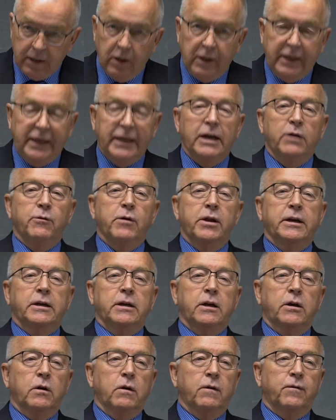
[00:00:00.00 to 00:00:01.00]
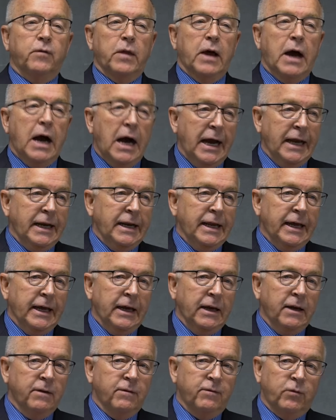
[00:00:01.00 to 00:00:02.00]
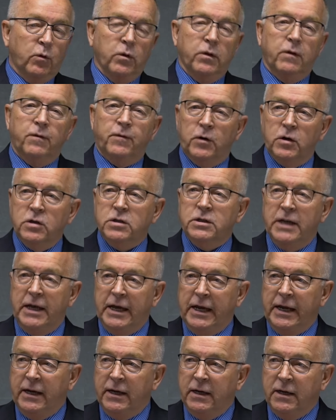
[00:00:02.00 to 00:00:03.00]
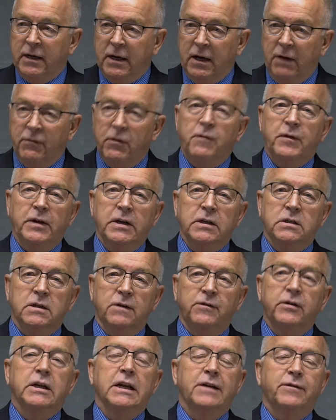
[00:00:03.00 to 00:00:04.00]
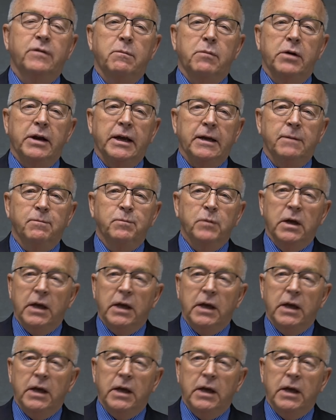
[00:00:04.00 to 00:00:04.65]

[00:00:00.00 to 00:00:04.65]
getting ready to do for the high day, for the first day of the Feast of Unleavened Bread.